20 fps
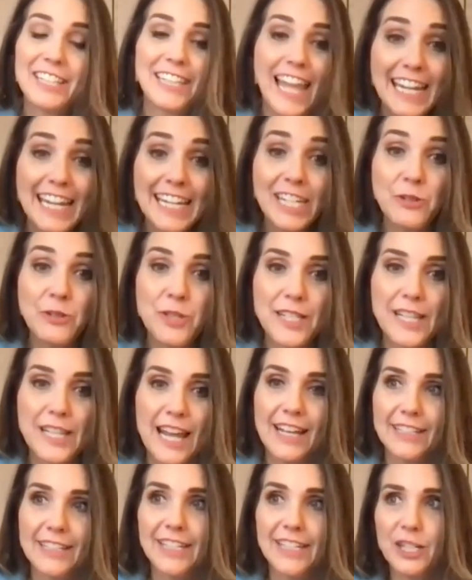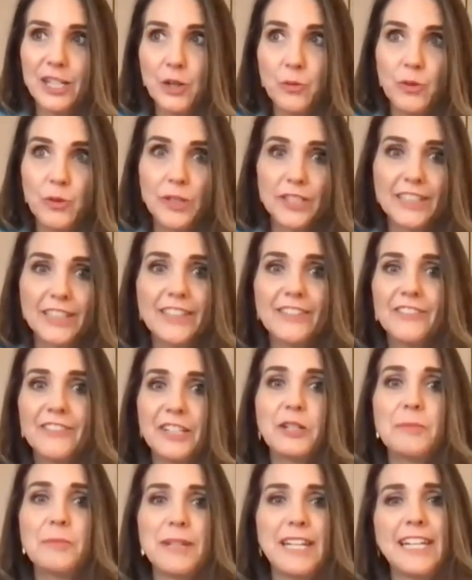and like you said, we're in the
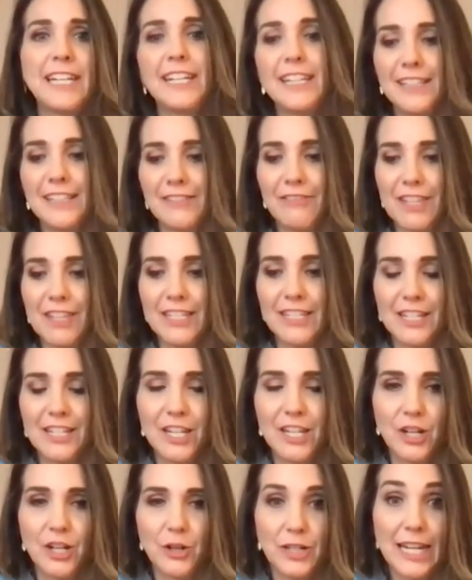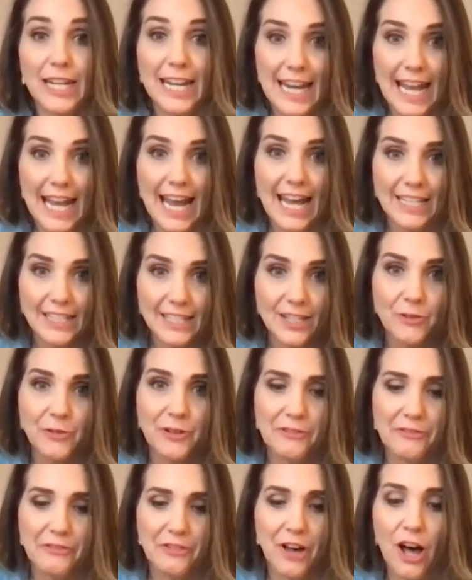very beginnings of this, and it has to
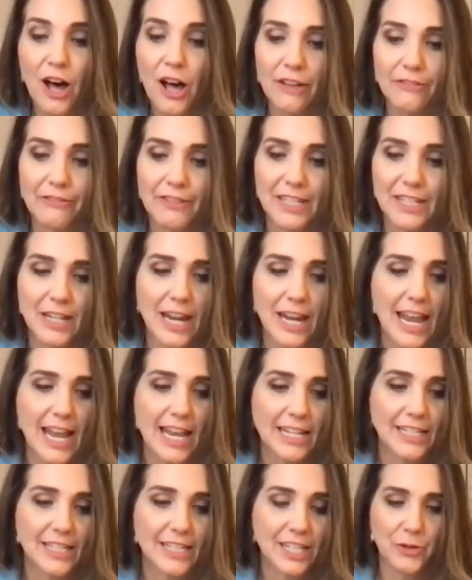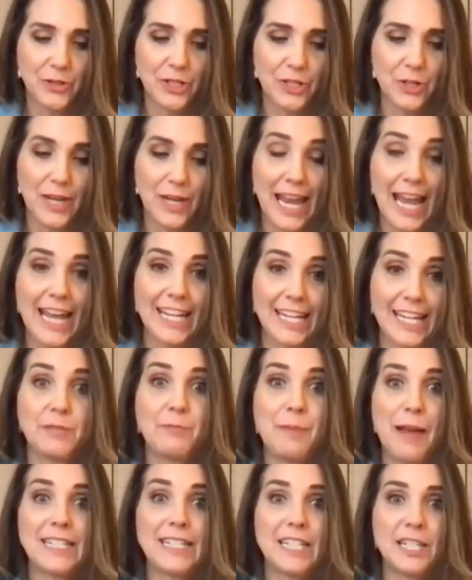evolve, and you can't
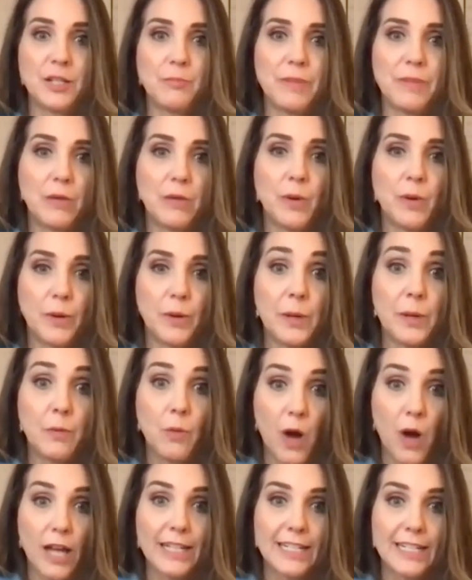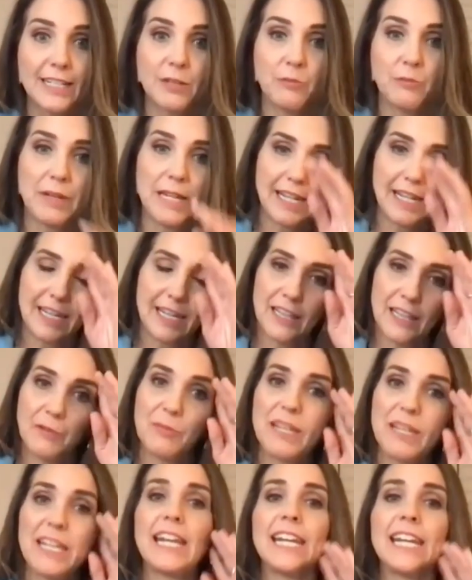expect it to be where we want it to be in the
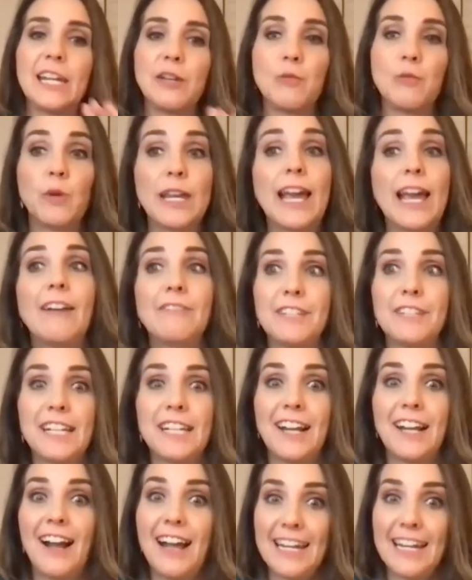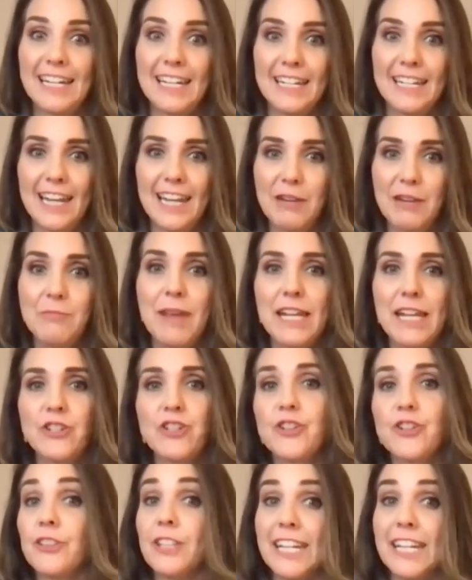beginning. We have to guide it and make
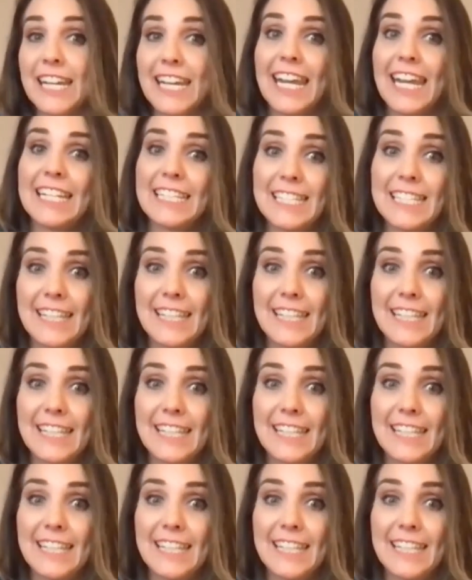sure that it gets